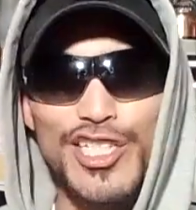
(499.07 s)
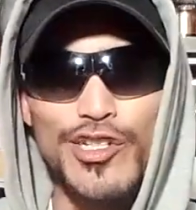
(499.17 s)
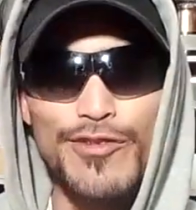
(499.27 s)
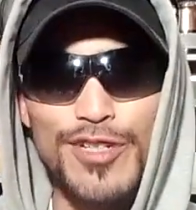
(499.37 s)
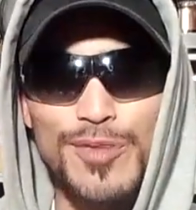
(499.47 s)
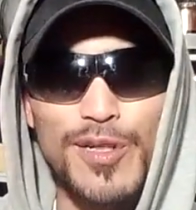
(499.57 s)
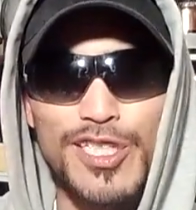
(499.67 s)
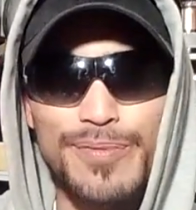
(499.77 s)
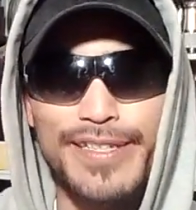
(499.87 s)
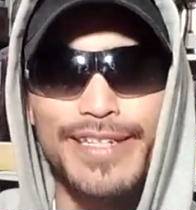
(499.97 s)
drink
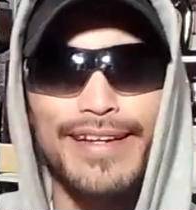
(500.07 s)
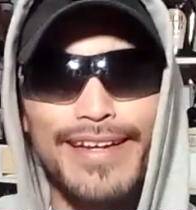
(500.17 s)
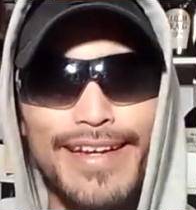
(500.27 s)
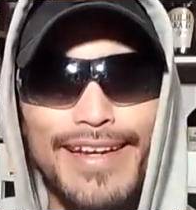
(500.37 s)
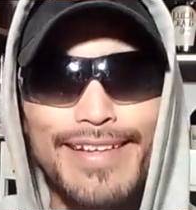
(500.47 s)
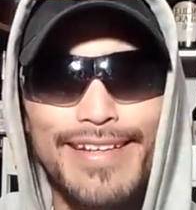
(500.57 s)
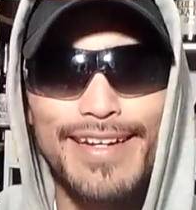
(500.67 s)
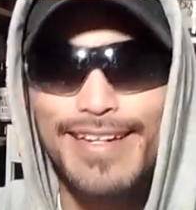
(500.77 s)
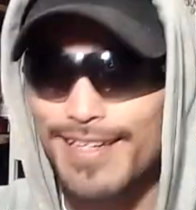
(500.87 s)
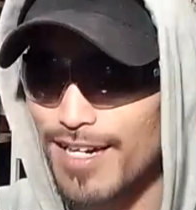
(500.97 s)
responsibly, and
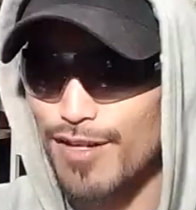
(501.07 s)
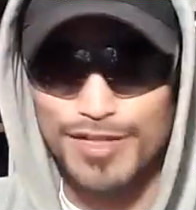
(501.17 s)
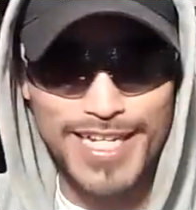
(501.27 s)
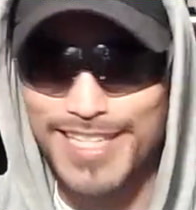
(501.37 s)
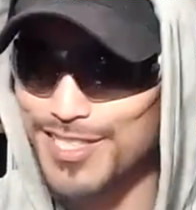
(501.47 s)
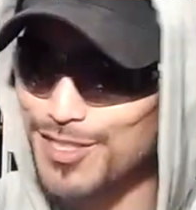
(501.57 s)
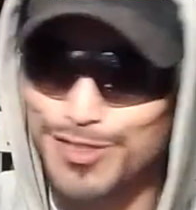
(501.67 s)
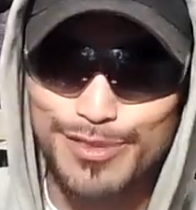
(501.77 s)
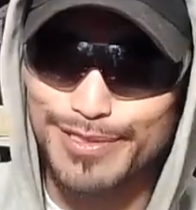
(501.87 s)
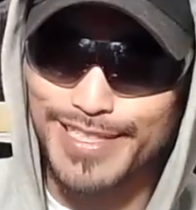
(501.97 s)
I'll catch you
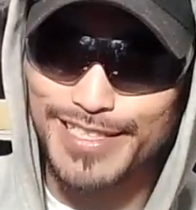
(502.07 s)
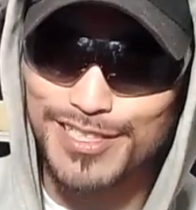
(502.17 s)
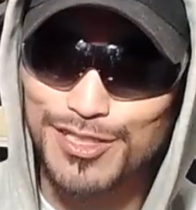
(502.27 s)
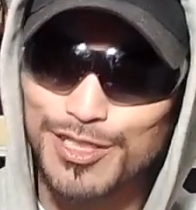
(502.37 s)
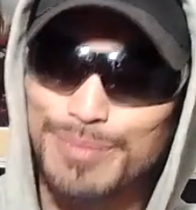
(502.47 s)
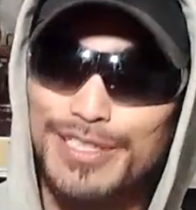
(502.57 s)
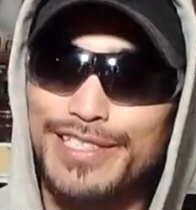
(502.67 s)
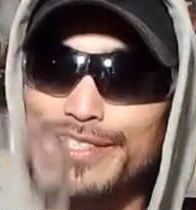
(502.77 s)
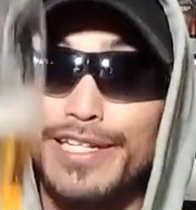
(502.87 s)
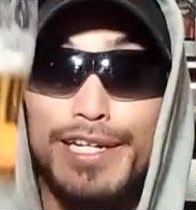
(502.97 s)
all next time,
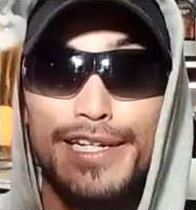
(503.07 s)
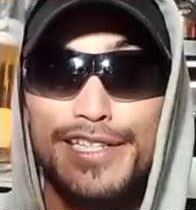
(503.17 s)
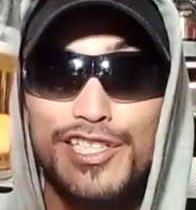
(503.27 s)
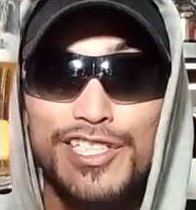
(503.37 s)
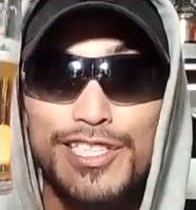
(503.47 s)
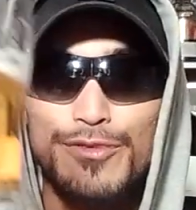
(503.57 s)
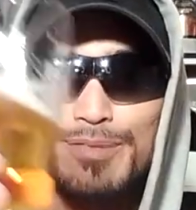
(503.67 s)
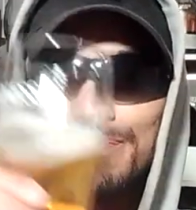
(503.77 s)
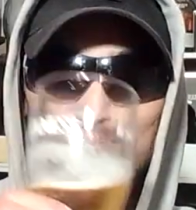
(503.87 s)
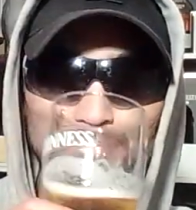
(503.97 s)
guys. Cheers,
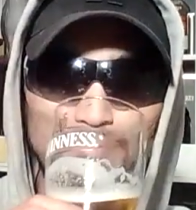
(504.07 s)
everyone.